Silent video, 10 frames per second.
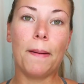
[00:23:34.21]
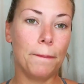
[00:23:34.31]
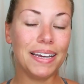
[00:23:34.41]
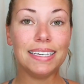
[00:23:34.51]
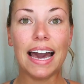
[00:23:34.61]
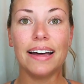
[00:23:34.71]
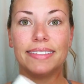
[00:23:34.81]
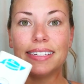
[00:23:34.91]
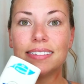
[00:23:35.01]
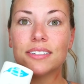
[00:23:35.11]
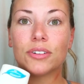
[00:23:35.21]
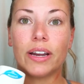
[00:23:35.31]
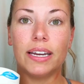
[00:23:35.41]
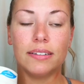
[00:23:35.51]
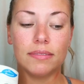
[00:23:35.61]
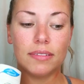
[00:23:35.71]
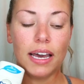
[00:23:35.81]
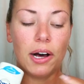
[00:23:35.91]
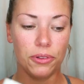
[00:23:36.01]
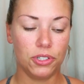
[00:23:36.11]
But yeah, this is a great
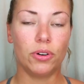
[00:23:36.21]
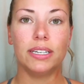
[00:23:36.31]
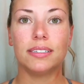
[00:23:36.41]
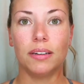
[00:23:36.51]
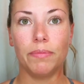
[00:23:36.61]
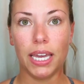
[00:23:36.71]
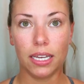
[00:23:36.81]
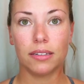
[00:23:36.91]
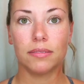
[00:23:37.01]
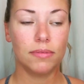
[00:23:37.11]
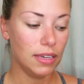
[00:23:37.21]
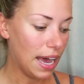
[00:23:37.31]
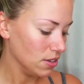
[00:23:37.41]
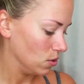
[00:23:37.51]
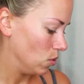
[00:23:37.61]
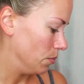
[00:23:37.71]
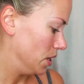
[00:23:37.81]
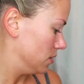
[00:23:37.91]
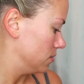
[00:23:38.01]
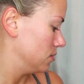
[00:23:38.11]
health choice to make as a
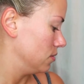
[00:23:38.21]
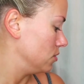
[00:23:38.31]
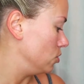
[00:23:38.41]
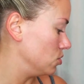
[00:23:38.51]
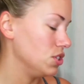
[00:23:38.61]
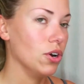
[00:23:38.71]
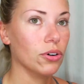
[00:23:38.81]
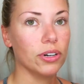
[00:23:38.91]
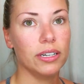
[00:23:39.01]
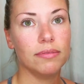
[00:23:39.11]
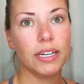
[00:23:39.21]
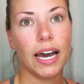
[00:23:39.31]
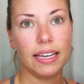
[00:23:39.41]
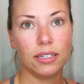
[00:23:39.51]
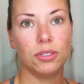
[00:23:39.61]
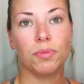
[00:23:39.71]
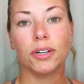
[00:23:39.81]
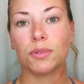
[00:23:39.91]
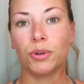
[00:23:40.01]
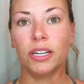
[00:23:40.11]
woman. Use deodorant, not
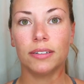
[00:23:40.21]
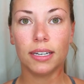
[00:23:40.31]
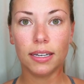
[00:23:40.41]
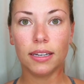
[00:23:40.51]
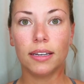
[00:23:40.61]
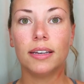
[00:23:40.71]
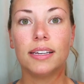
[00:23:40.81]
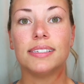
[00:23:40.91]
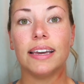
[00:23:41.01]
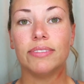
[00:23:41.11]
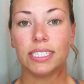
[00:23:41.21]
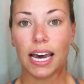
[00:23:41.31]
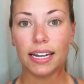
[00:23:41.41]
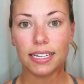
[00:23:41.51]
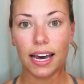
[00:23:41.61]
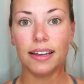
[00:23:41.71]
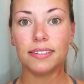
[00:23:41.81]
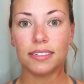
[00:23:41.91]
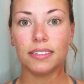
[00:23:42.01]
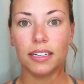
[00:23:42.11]
antiperspirant. Save the
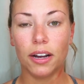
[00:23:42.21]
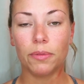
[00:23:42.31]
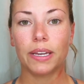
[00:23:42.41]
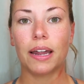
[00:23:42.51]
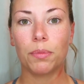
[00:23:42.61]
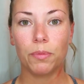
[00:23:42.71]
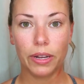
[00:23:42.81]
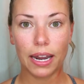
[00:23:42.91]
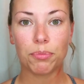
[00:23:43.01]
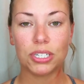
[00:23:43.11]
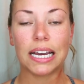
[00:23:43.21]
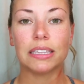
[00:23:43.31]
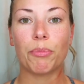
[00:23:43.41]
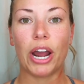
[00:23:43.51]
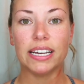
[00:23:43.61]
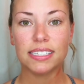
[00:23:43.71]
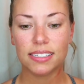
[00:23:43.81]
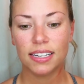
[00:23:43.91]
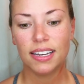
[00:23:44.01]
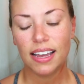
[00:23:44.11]
tatas, you know, we gotta protect the breasts.